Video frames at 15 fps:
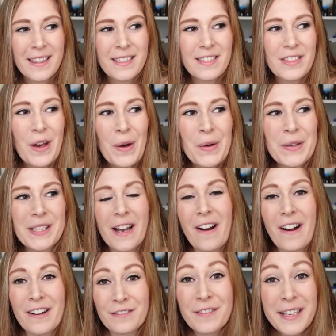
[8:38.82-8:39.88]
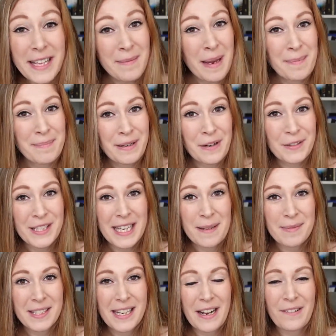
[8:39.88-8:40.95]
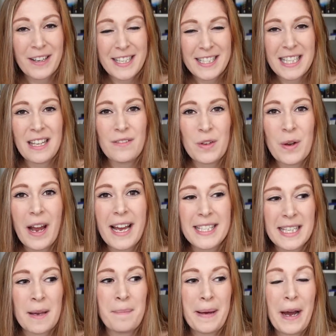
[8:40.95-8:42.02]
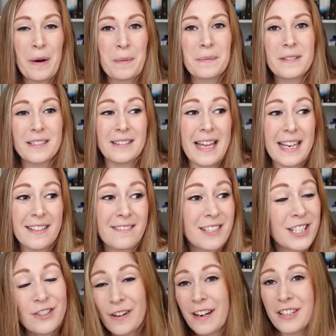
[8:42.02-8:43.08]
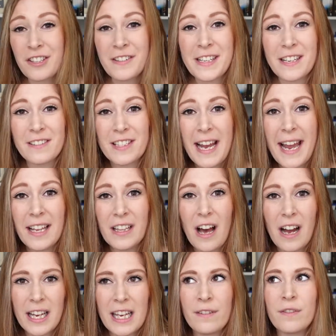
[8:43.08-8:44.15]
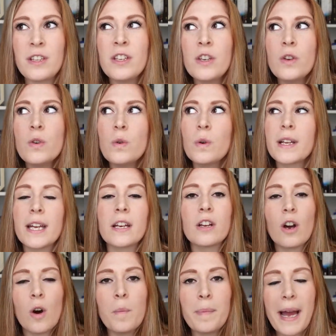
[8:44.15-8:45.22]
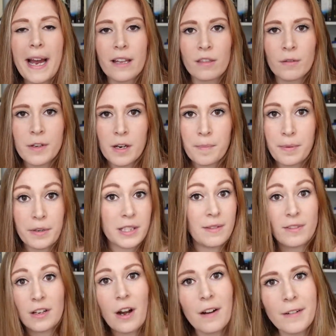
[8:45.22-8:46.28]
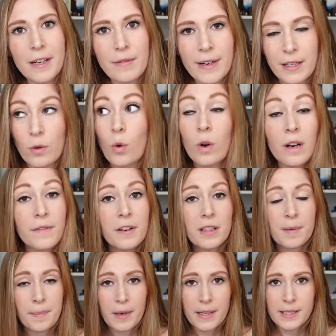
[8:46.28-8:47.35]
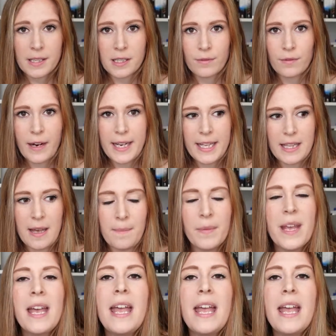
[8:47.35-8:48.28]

those are really my pro tips that I wanted to give you guys about like structuring your dialogue. If you can go back through your books, if they're already written, or if you're in the process of writing them,